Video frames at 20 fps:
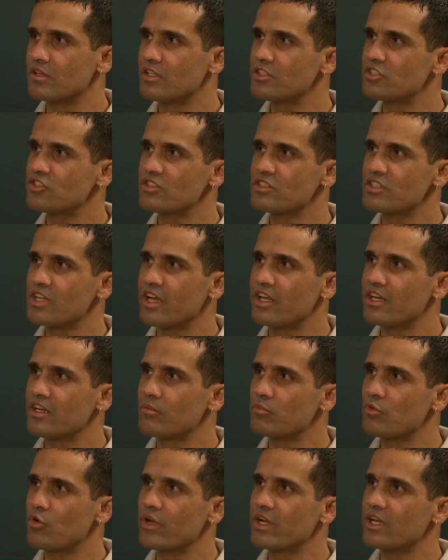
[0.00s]
Let's yes, just end
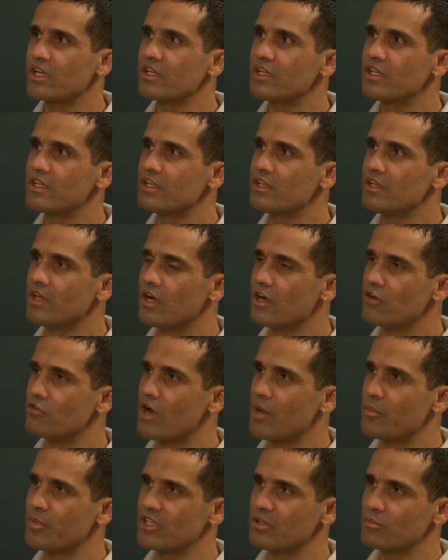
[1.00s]
up quickly, uh,
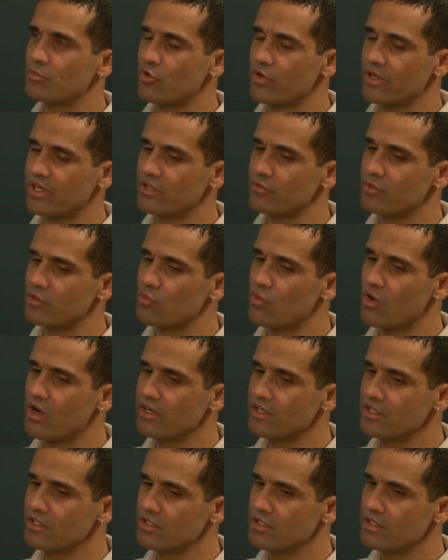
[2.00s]
wrap it up quickly with
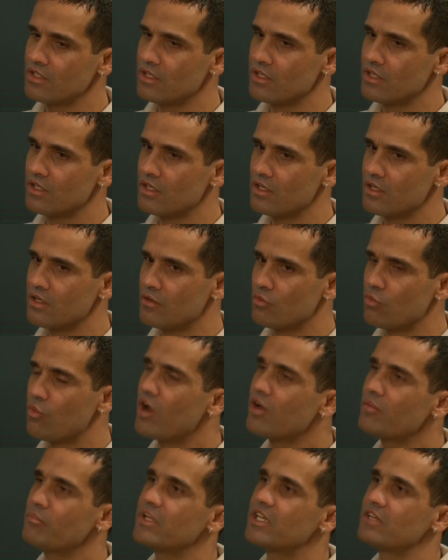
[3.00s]
one,
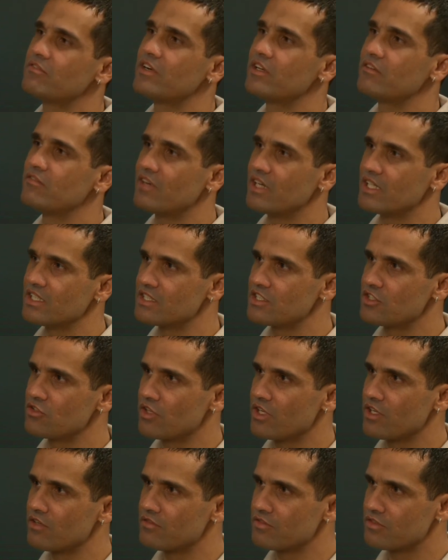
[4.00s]
one bit of advice you
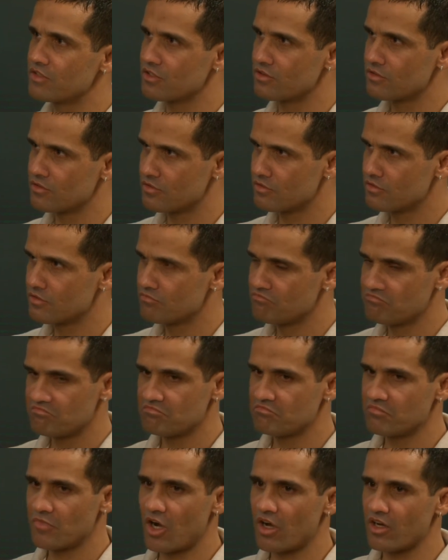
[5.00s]
give to
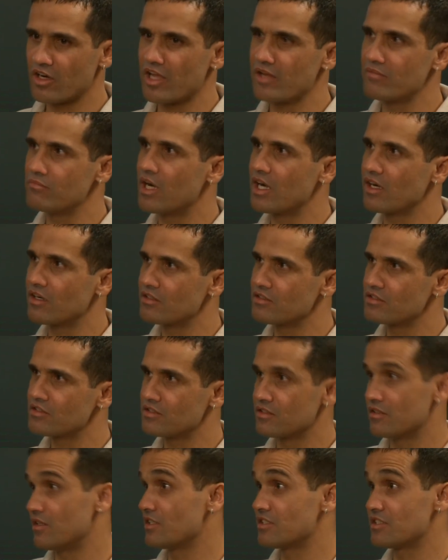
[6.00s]
online
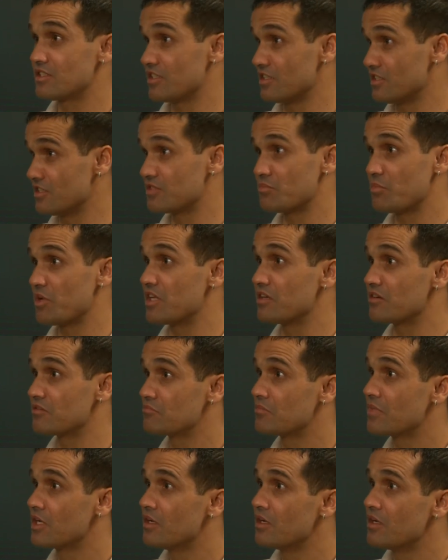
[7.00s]
bankers, let's say in Spain,
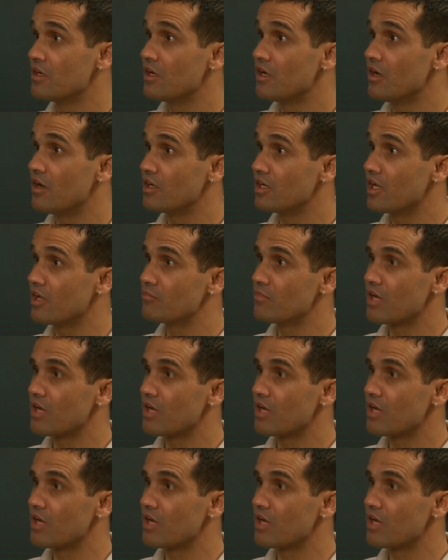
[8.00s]
online